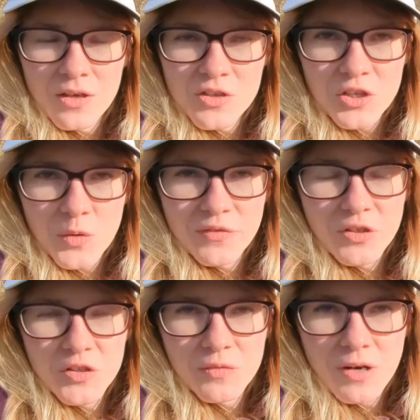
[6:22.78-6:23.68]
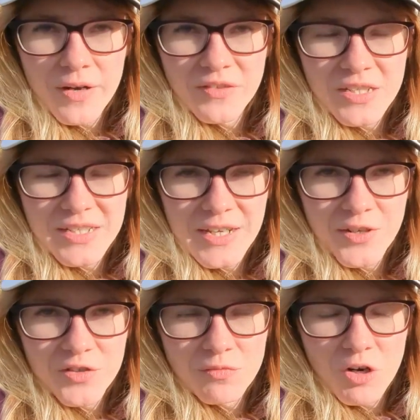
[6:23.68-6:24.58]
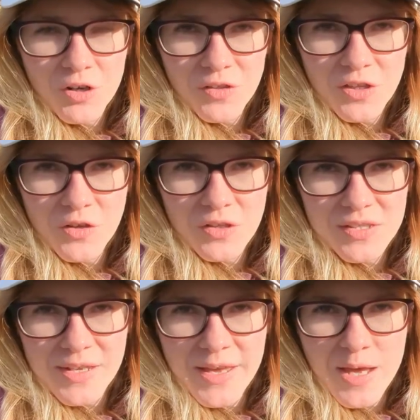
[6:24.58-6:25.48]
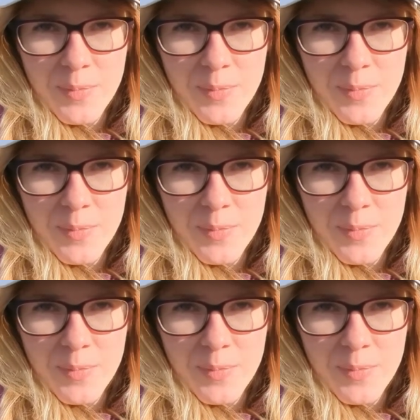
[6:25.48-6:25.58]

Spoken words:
So we've just arrived at Dinas Rock that you can see here